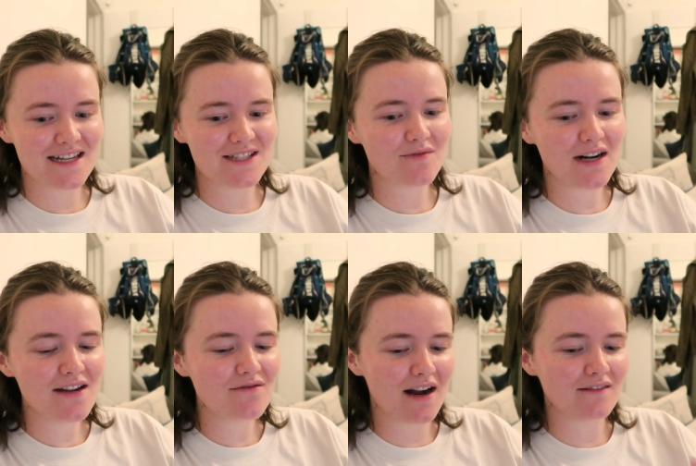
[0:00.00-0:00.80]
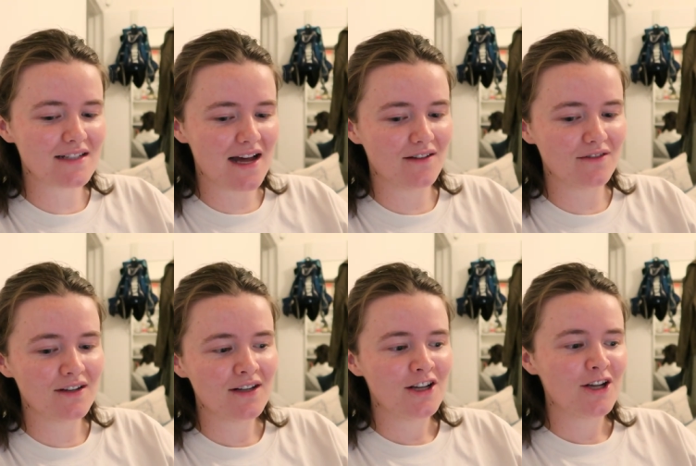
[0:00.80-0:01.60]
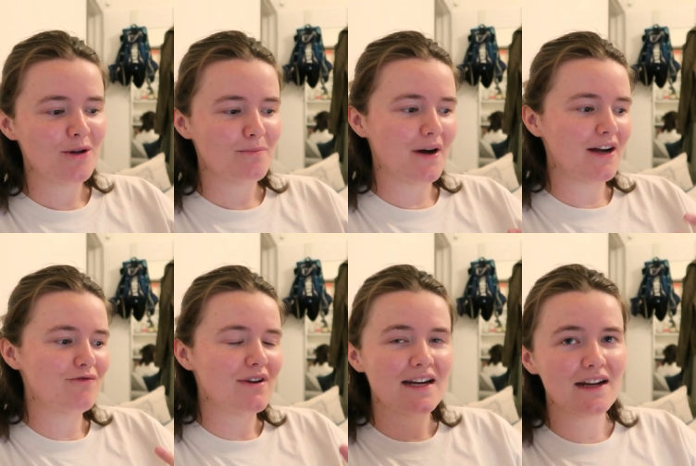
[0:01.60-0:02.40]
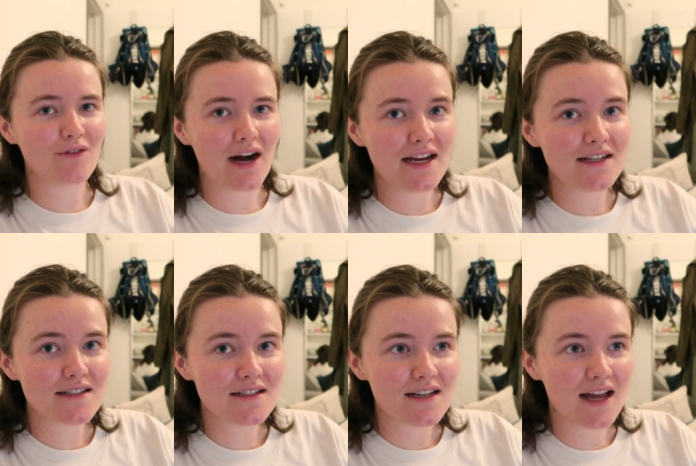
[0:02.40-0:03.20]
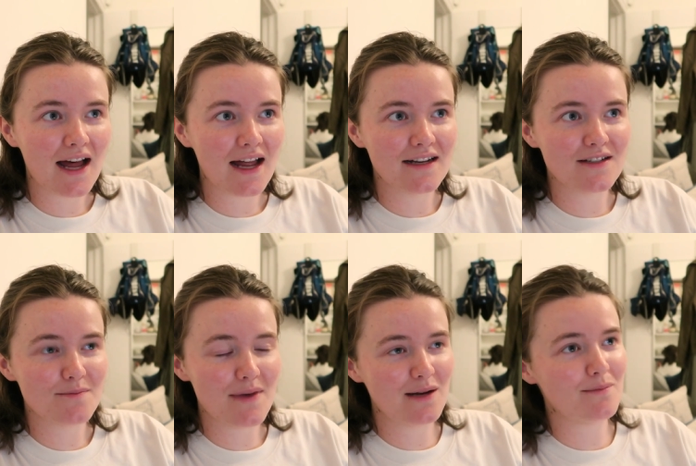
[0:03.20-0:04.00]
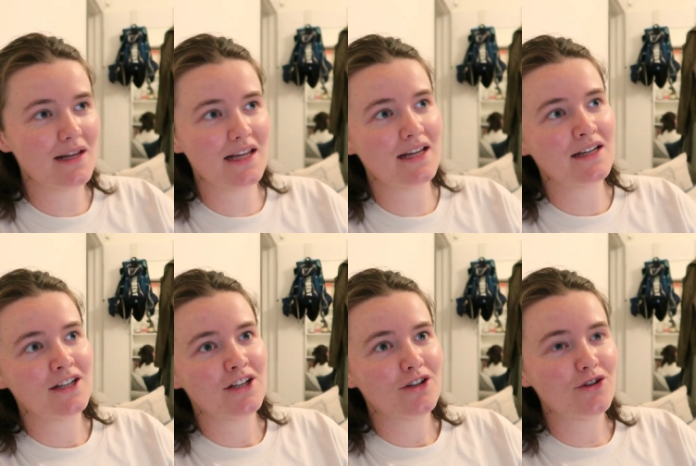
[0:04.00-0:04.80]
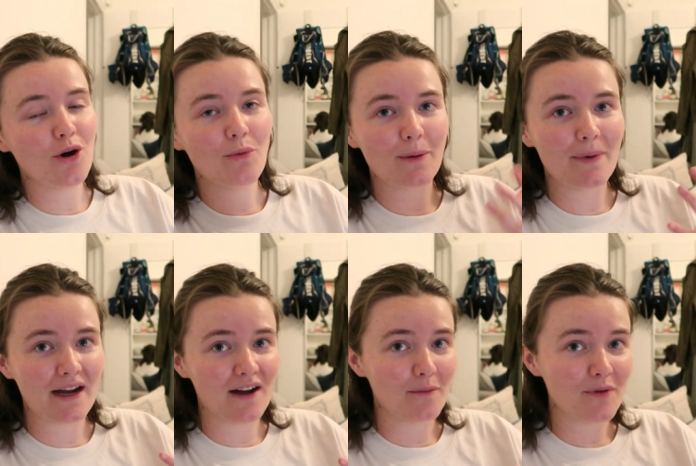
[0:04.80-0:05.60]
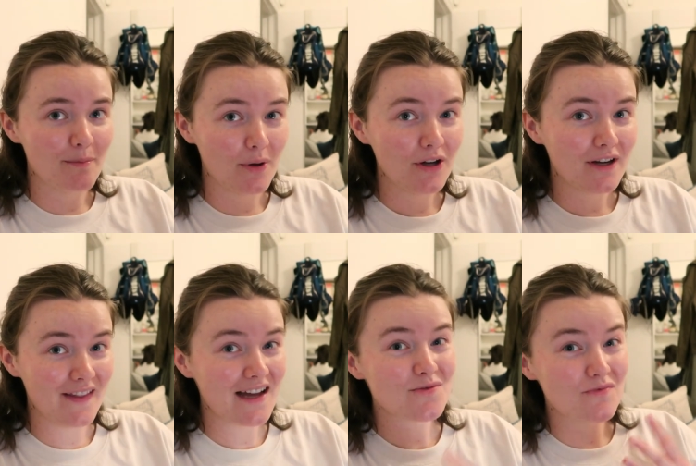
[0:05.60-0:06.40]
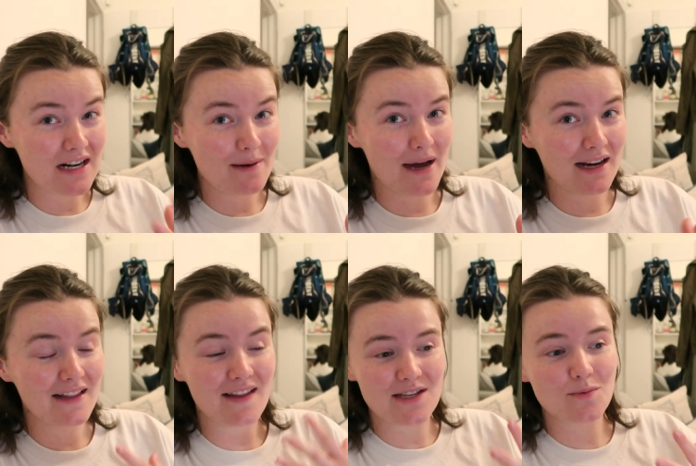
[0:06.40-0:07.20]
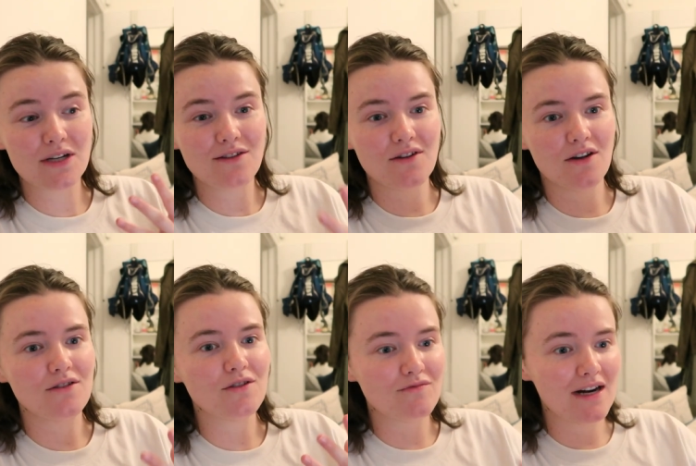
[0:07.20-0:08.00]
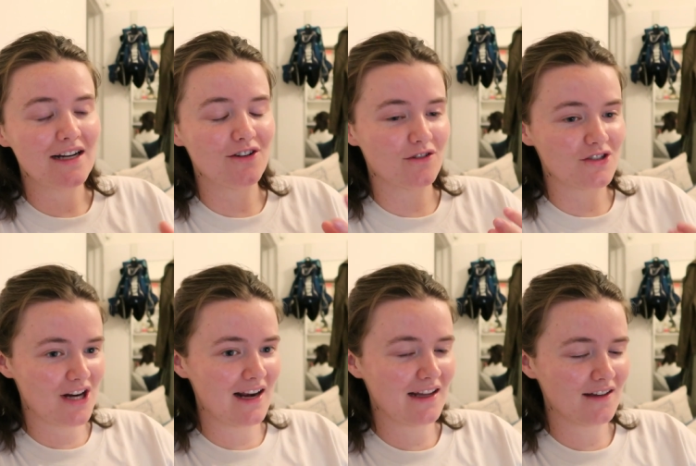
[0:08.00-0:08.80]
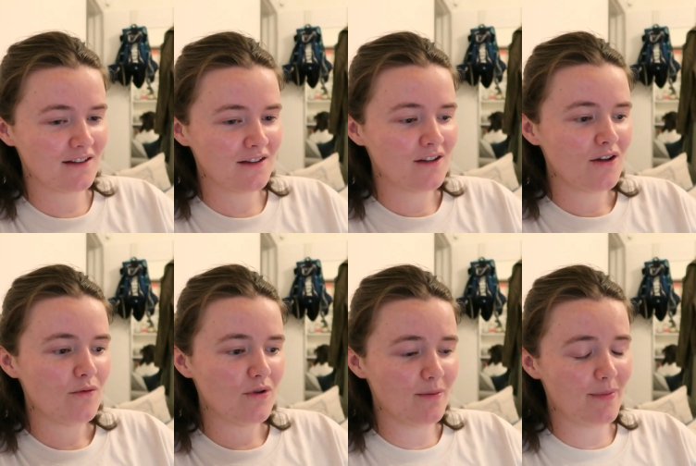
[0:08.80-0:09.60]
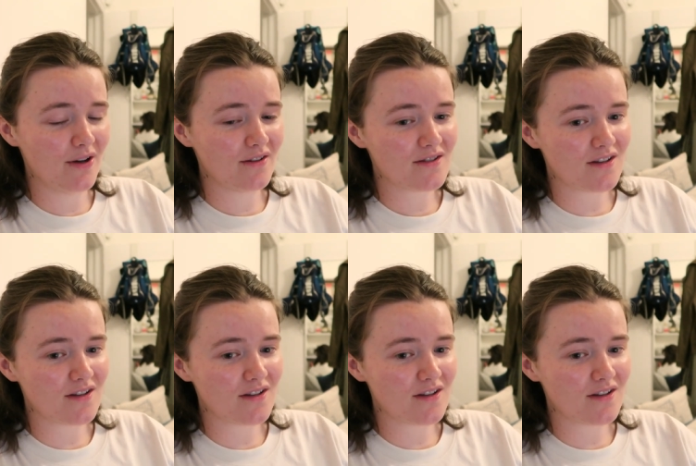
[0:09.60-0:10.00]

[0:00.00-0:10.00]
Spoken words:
It's really ground down my reading rate and made me not want to pick up the book, and that's really bad. Like, that's when you know you're really not gelling with a book.